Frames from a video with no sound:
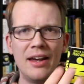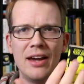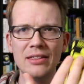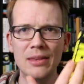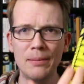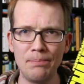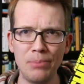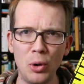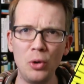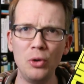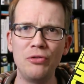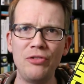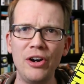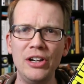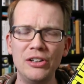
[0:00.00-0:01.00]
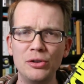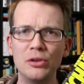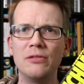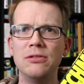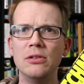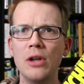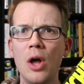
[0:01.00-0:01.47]
And I like the bold, very sort
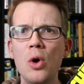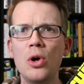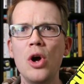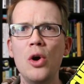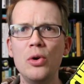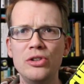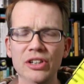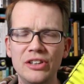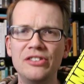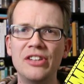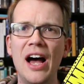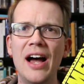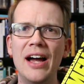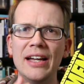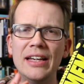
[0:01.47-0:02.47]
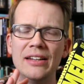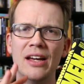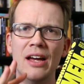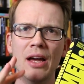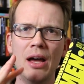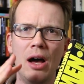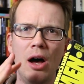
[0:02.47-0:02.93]
of logo design